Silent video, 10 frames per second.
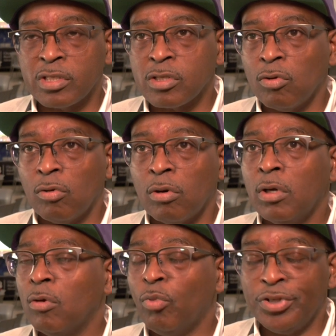in school,
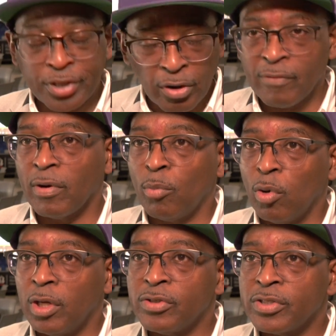we don't have our
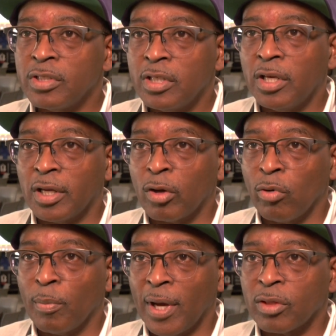boys in a
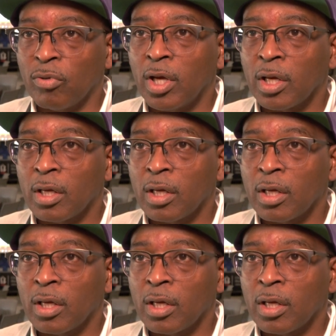career pathway.